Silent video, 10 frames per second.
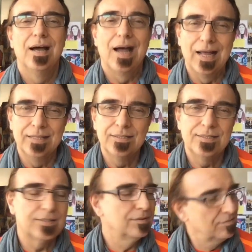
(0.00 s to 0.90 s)

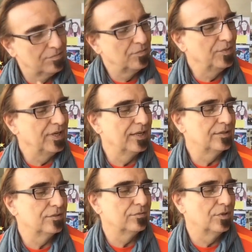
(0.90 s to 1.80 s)
Hans, we had
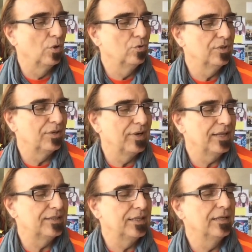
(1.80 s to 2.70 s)

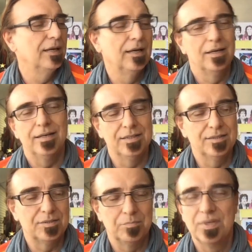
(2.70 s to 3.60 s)
co-directing,
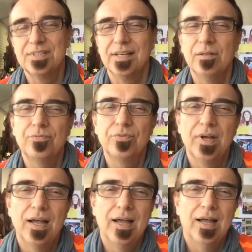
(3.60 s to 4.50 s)
and myself,
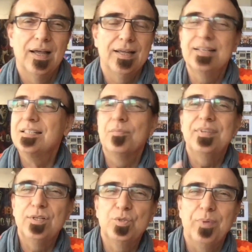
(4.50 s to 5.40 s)
is
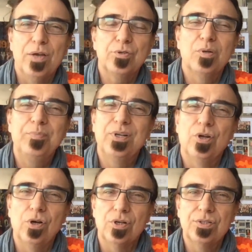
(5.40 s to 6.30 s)
something special
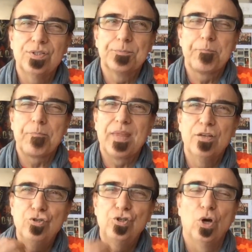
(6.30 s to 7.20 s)
because
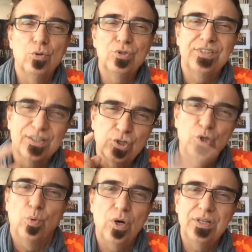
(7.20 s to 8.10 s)
it shows that
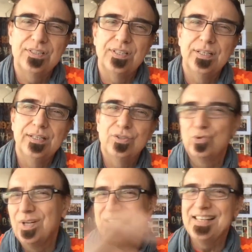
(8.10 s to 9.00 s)
quality
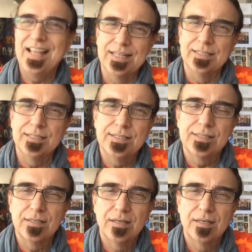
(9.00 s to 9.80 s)
transcends